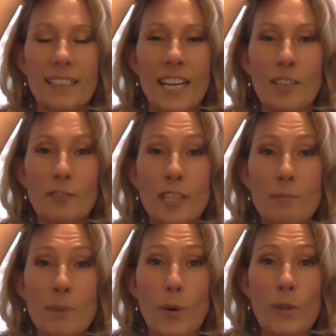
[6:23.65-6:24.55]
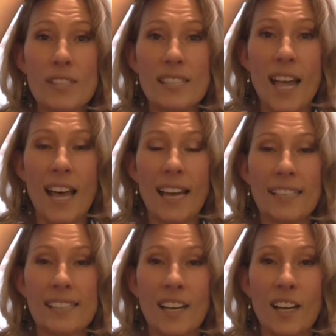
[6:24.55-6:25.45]
covering both
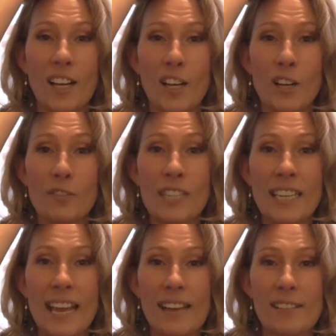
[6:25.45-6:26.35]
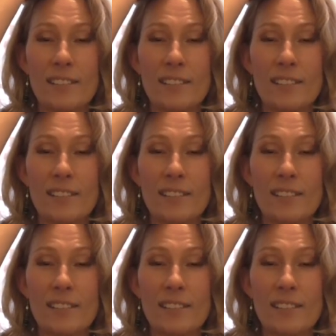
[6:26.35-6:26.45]
sides of the